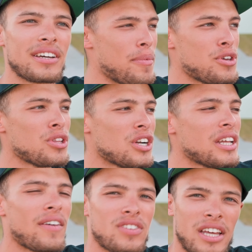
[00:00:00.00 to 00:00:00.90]
You literally
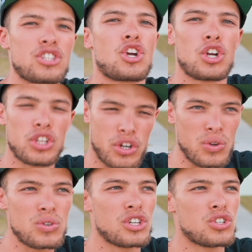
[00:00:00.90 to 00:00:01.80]
have to like turn the
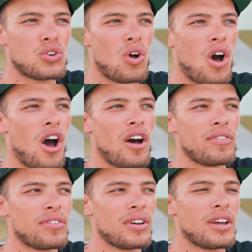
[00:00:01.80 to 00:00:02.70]
cruise control off
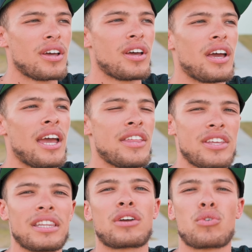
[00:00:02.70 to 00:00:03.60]
and
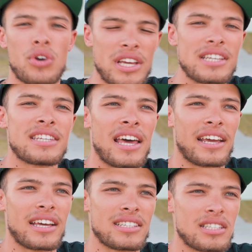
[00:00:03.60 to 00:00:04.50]
then like reset it
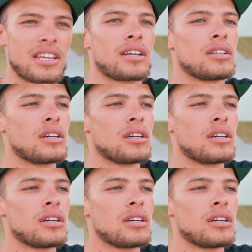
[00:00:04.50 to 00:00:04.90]
because it's like,